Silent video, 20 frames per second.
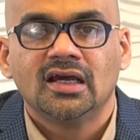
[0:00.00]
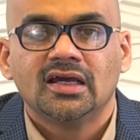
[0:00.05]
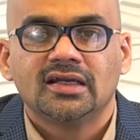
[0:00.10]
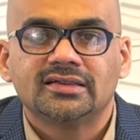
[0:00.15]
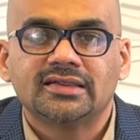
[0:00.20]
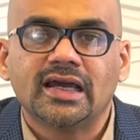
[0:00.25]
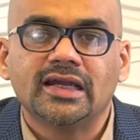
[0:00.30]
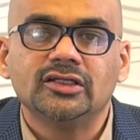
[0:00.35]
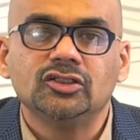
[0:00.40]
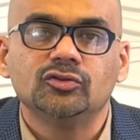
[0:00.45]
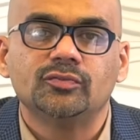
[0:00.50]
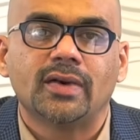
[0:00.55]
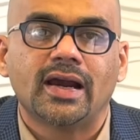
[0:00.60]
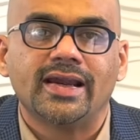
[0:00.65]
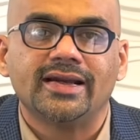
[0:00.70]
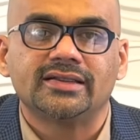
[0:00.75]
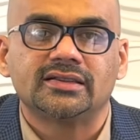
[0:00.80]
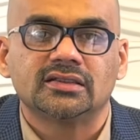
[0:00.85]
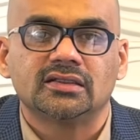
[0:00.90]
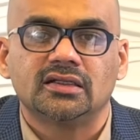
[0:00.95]
then you
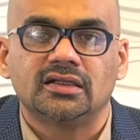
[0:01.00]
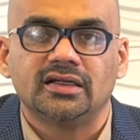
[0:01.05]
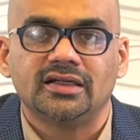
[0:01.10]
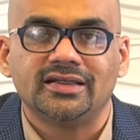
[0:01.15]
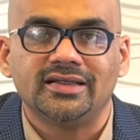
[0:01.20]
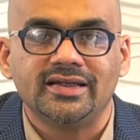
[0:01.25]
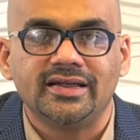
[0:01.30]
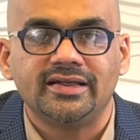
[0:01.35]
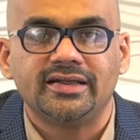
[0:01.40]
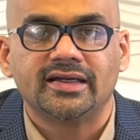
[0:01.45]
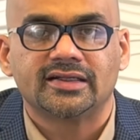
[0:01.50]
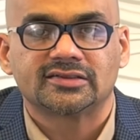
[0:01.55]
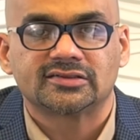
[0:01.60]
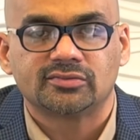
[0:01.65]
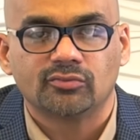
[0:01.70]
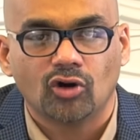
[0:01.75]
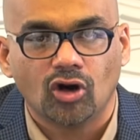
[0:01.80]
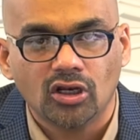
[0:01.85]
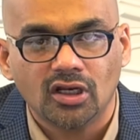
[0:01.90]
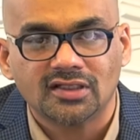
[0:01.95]
might need a
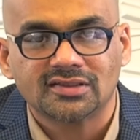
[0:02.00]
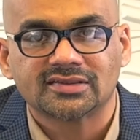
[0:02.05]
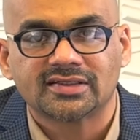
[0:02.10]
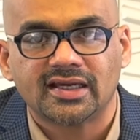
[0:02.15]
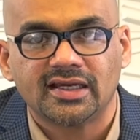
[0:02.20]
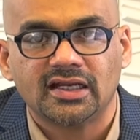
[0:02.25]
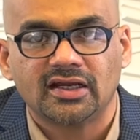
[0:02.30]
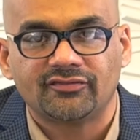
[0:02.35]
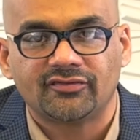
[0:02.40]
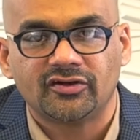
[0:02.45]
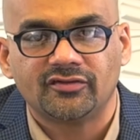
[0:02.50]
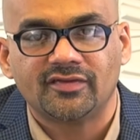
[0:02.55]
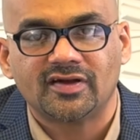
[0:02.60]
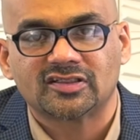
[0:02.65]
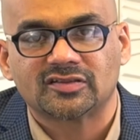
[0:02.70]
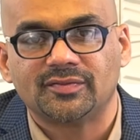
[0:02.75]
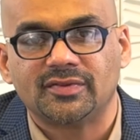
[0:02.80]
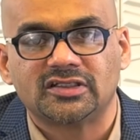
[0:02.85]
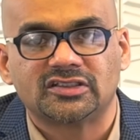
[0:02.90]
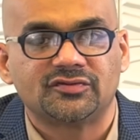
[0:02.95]
smaller scale of
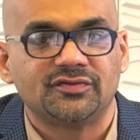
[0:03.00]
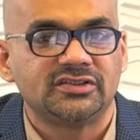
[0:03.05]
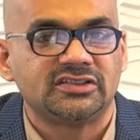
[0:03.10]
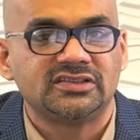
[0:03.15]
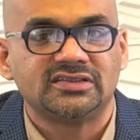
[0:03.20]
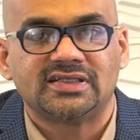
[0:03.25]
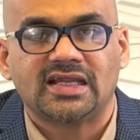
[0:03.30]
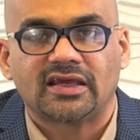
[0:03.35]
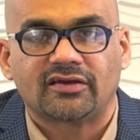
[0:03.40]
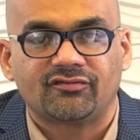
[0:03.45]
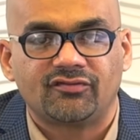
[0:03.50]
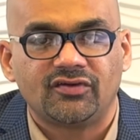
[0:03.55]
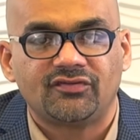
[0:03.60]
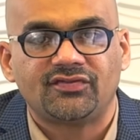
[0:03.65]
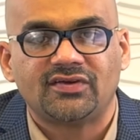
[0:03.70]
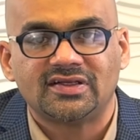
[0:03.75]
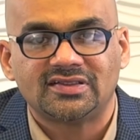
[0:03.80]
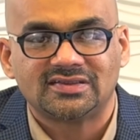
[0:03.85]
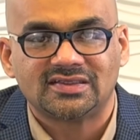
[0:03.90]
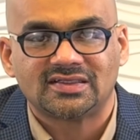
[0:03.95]
investments which is like
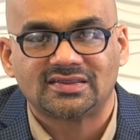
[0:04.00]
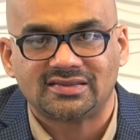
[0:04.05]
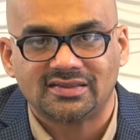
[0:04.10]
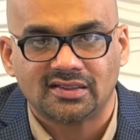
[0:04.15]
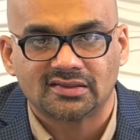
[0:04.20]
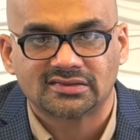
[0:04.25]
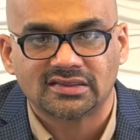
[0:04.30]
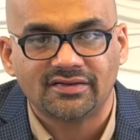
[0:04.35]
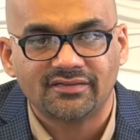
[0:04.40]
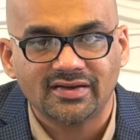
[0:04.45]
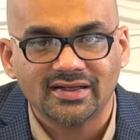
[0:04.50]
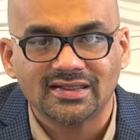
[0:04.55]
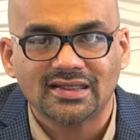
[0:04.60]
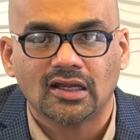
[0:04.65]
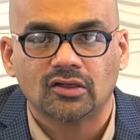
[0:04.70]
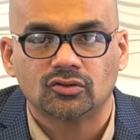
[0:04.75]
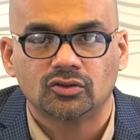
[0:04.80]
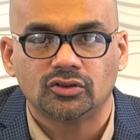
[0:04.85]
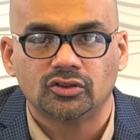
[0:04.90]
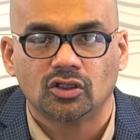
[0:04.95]
$50, $60 or
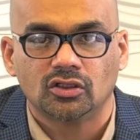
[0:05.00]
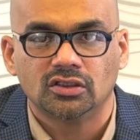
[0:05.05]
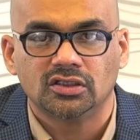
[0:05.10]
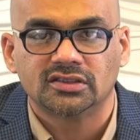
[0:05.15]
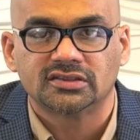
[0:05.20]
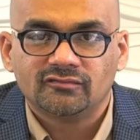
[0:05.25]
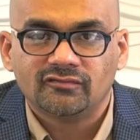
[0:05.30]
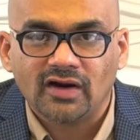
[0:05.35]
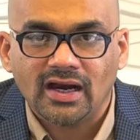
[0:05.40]
$70,000.